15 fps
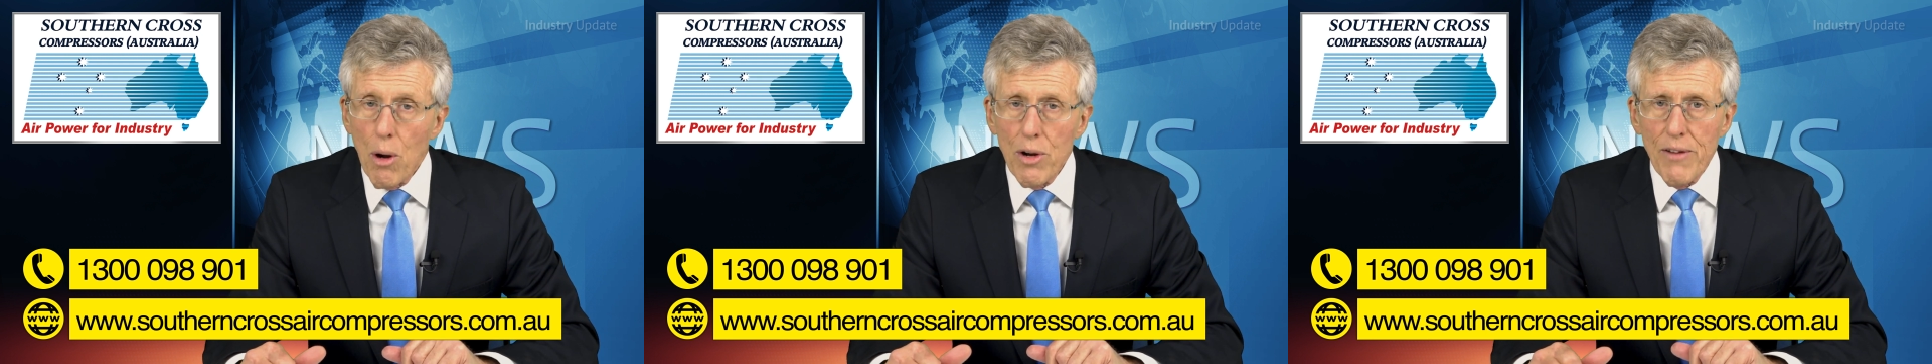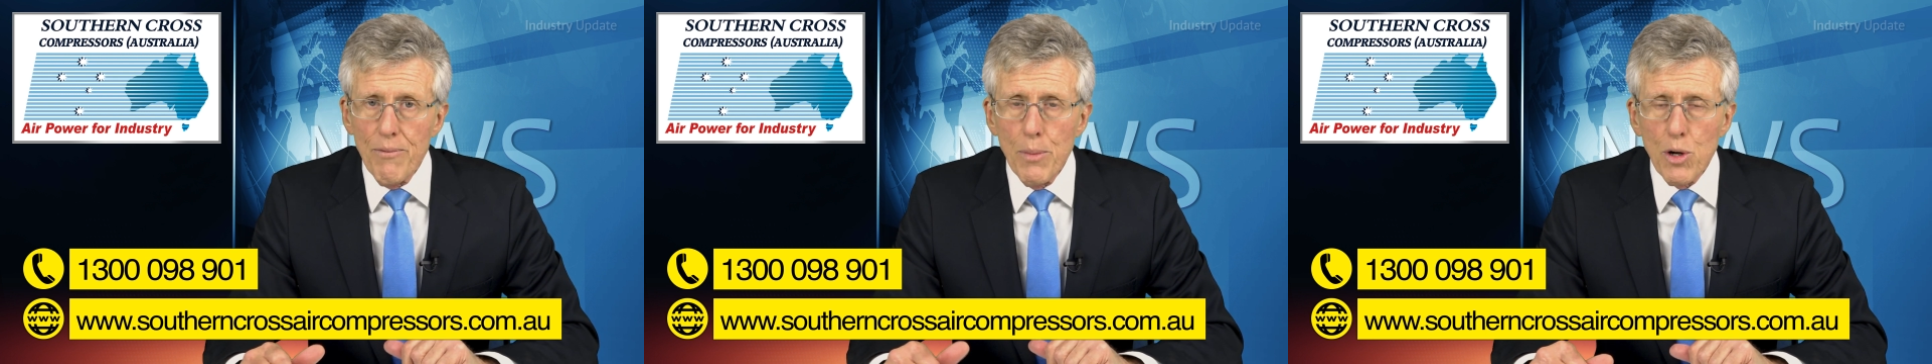
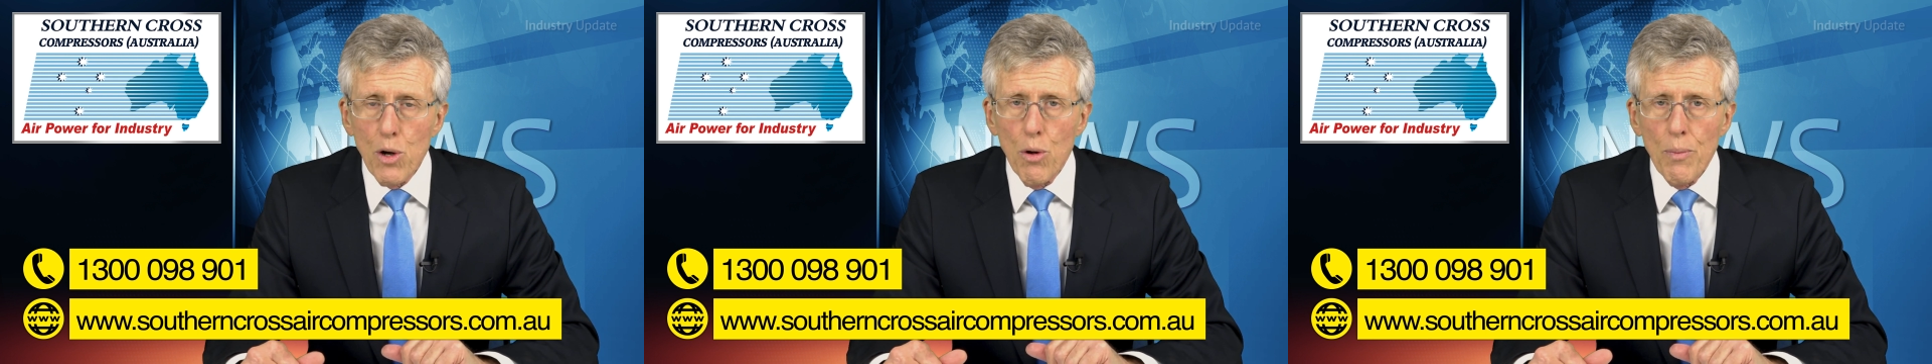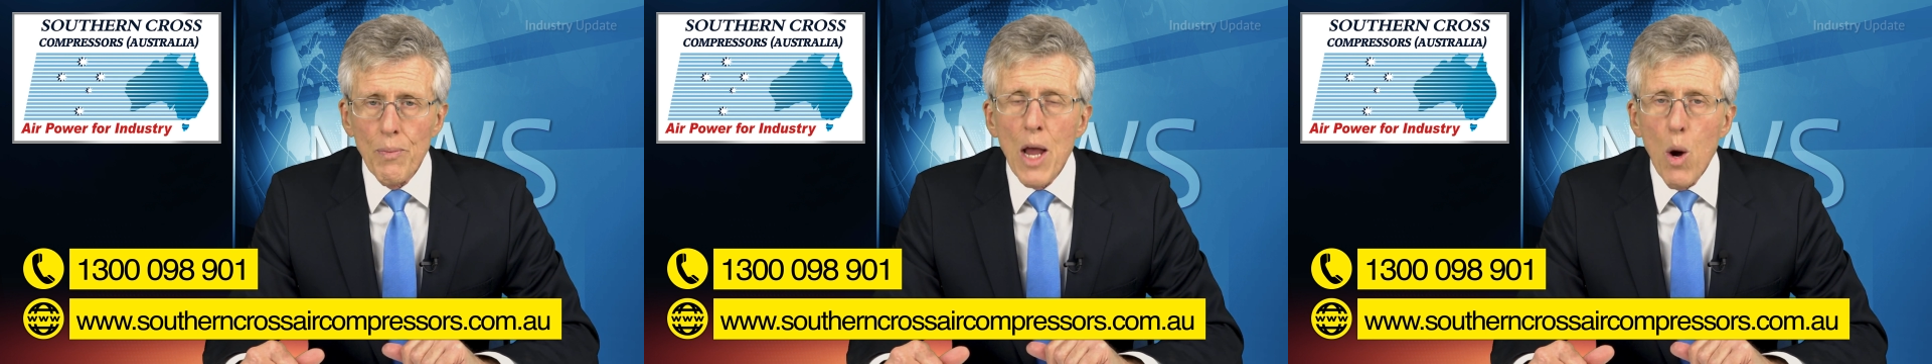or give them a call